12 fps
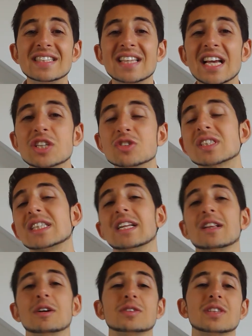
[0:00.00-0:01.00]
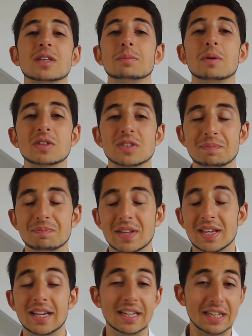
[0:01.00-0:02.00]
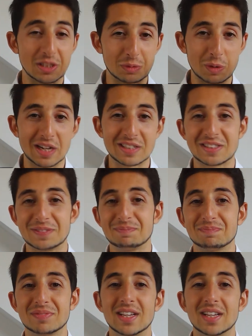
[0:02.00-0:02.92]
dangerously close to the bottom, in his words.